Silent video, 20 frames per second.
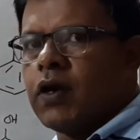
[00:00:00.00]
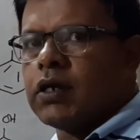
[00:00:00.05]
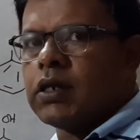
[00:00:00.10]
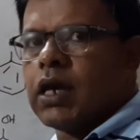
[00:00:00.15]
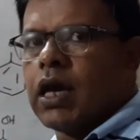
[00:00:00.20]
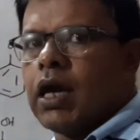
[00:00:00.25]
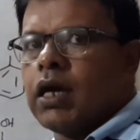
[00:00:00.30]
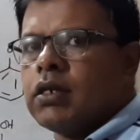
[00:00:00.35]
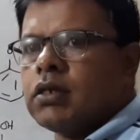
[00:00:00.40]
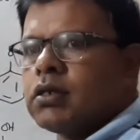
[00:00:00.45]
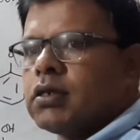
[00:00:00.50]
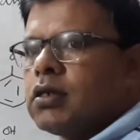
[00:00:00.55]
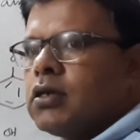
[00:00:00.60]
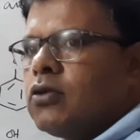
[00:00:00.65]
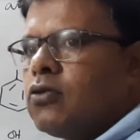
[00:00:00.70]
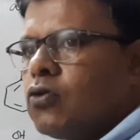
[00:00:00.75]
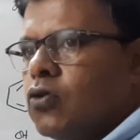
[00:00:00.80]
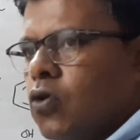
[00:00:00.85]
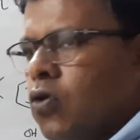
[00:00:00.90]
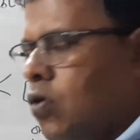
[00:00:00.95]
and
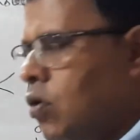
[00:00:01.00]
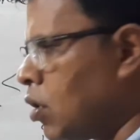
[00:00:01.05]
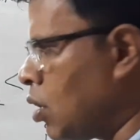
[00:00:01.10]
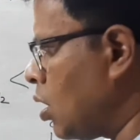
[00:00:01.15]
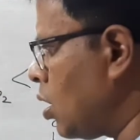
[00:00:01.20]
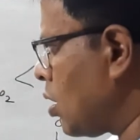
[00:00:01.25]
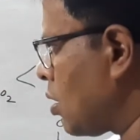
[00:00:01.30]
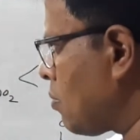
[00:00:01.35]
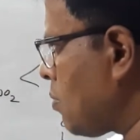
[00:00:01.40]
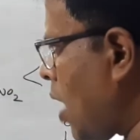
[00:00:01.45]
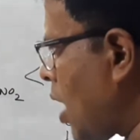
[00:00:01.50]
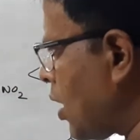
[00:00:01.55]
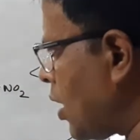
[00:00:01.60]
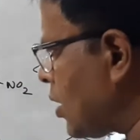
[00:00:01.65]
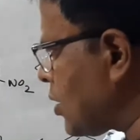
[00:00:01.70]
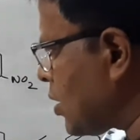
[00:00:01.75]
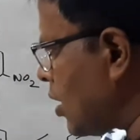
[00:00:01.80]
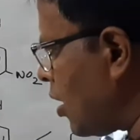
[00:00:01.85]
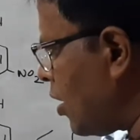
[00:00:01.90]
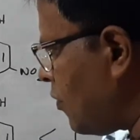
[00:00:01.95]

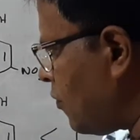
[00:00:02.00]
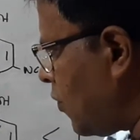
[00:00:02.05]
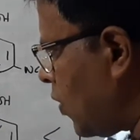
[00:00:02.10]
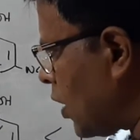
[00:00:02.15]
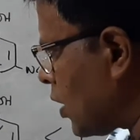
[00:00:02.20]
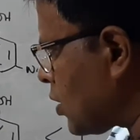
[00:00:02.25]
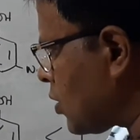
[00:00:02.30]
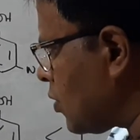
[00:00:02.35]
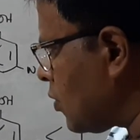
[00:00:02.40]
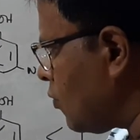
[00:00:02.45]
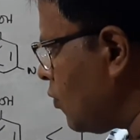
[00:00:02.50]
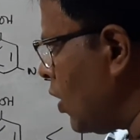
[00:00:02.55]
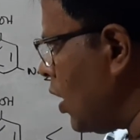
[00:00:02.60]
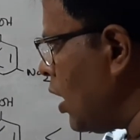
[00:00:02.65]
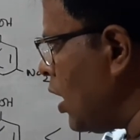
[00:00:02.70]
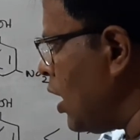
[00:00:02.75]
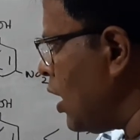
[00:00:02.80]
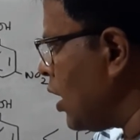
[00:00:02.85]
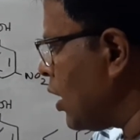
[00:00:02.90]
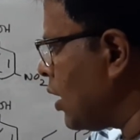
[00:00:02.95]
minus I effect will
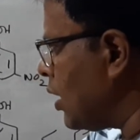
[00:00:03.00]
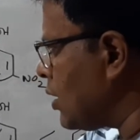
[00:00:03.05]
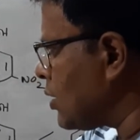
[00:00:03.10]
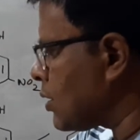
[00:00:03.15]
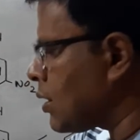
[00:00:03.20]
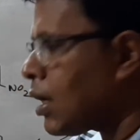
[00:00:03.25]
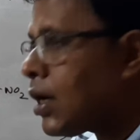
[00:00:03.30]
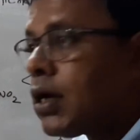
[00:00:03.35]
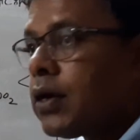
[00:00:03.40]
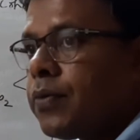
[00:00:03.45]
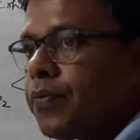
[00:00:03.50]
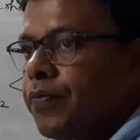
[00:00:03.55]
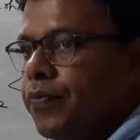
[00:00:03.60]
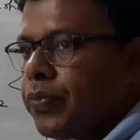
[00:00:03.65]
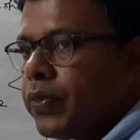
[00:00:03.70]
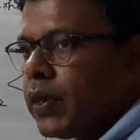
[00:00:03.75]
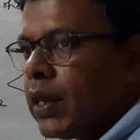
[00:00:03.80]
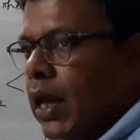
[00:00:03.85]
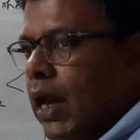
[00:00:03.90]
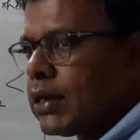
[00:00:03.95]
increase the
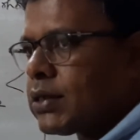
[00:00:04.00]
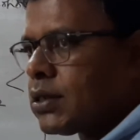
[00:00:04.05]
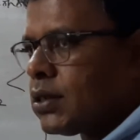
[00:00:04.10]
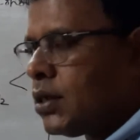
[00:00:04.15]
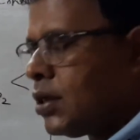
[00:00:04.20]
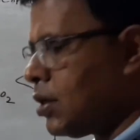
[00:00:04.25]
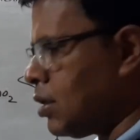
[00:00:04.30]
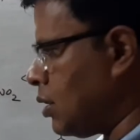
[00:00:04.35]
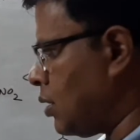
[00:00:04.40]
acidity.